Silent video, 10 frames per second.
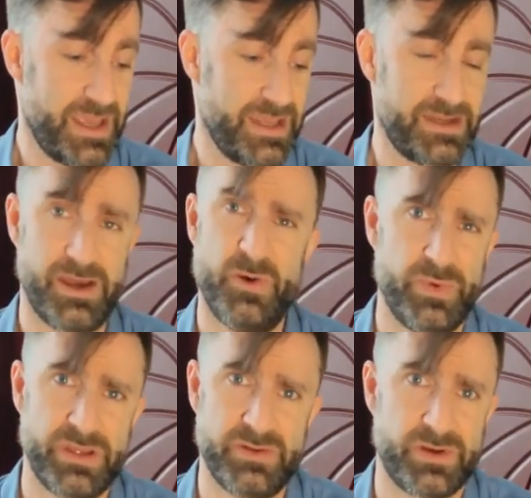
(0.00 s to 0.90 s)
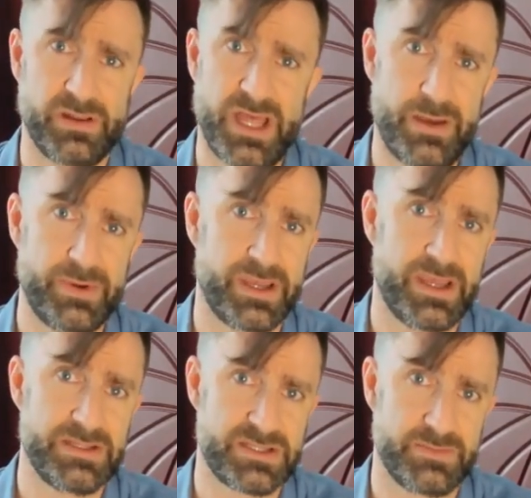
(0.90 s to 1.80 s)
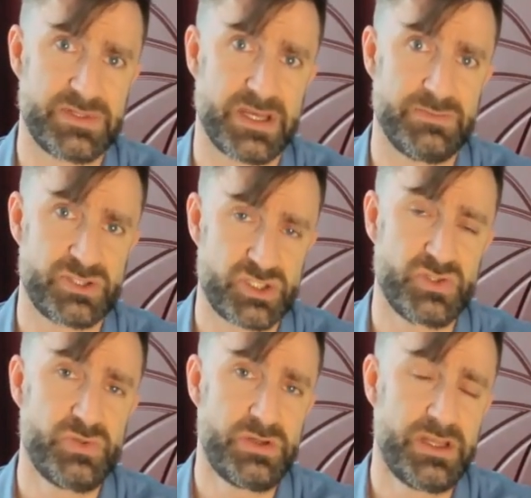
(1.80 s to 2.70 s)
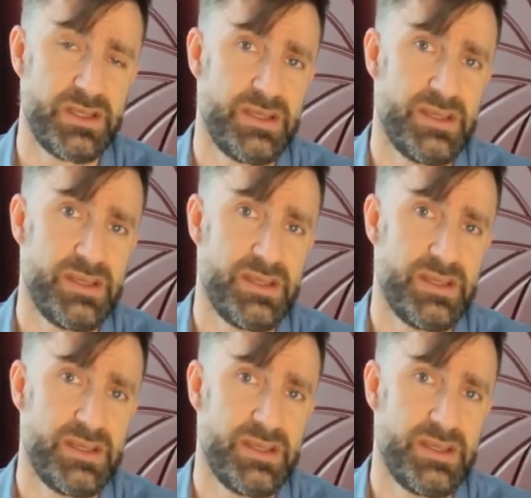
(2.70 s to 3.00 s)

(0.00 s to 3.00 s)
and I hope we can do a collab again sometime soon.